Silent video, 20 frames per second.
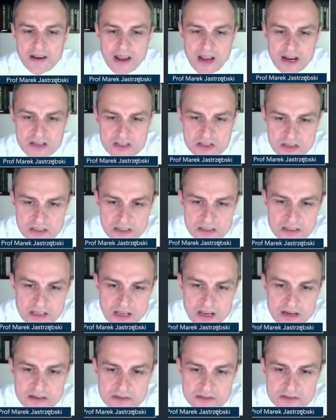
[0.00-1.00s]
and
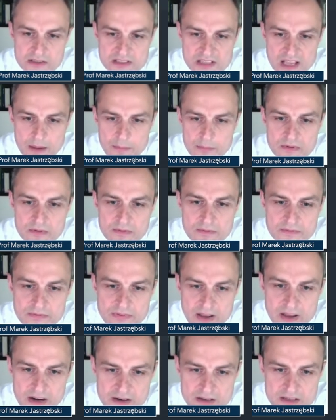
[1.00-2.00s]
actually they resemble
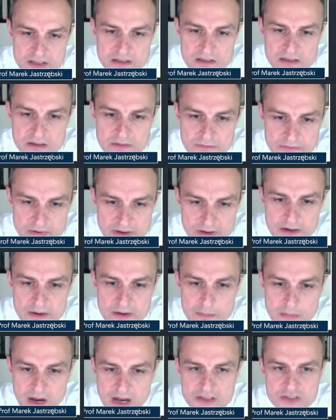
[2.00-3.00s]
very,
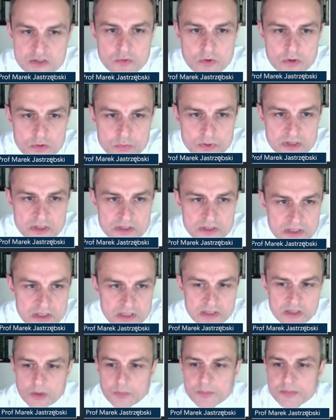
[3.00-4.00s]
very much what we
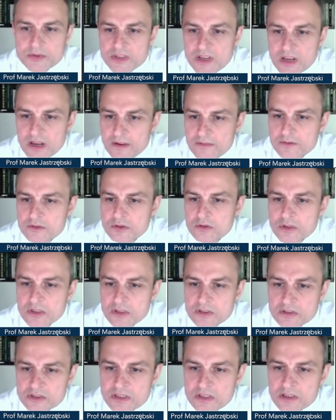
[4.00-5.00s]
did observe
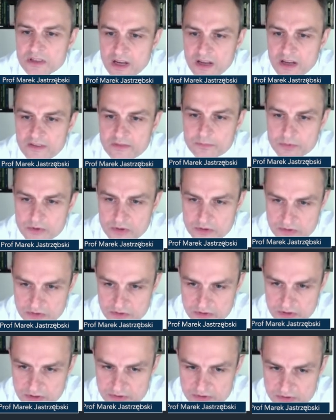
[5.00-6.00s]
during real life
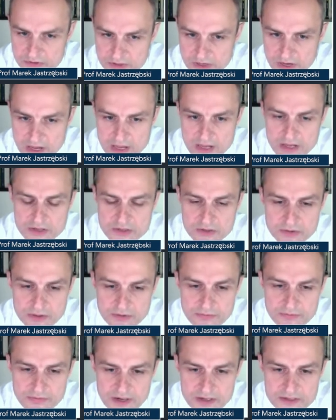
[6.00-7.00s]
procedures. So
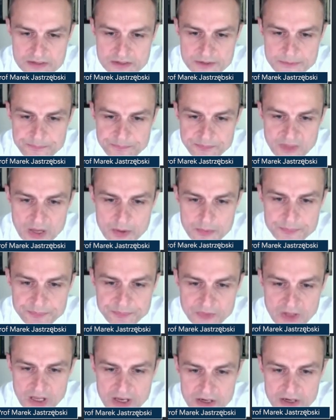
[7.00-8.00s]
the first mm,
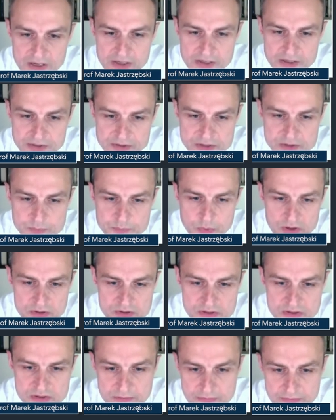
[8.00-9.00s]
mm, uh,
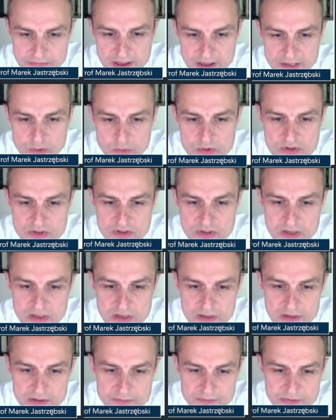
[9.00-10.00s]
response effect was
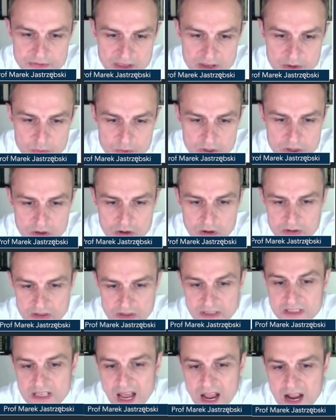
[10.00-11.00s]
the thing we
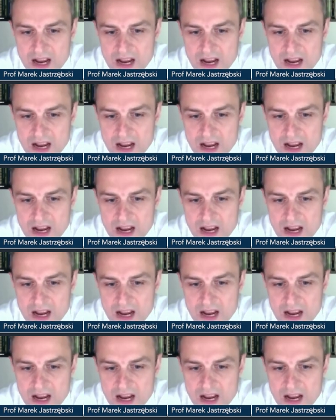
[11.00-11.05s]
call